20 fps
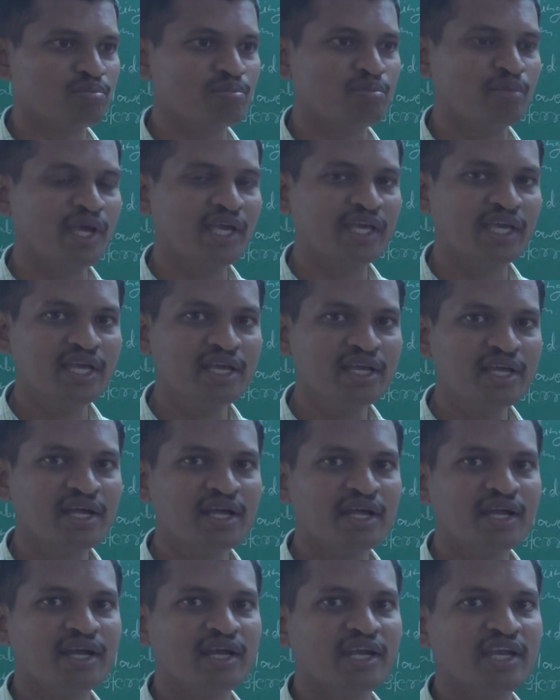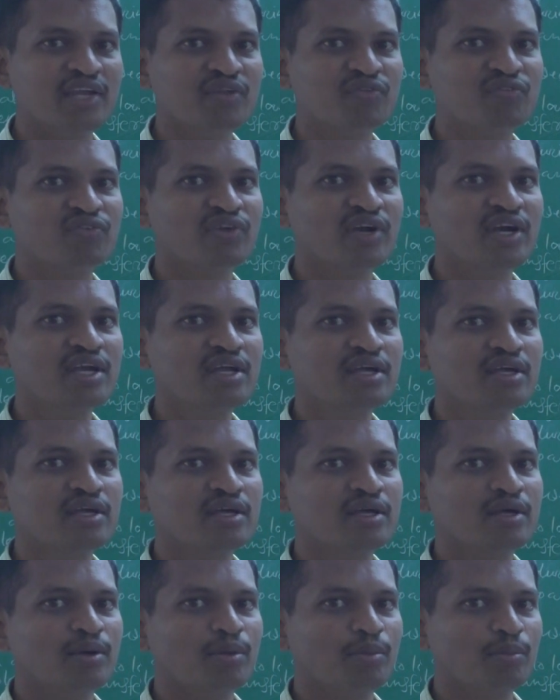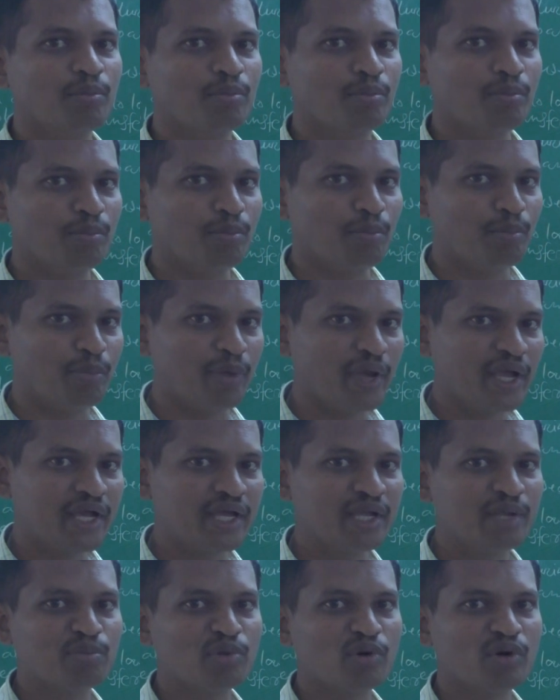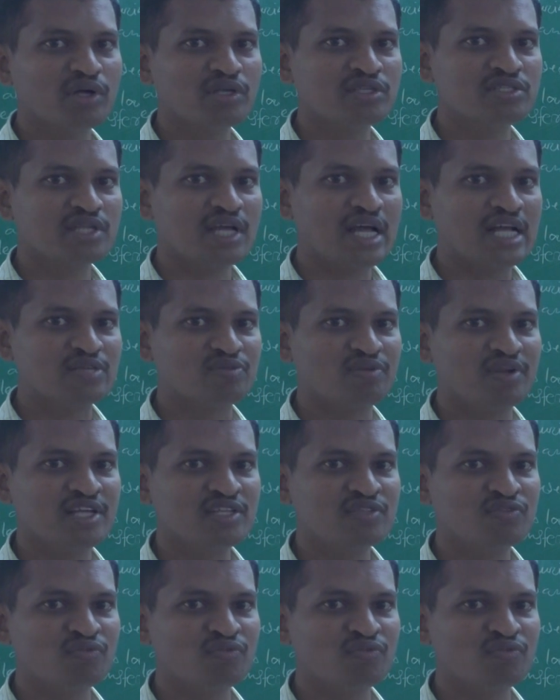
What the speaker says: making different bakery products as well as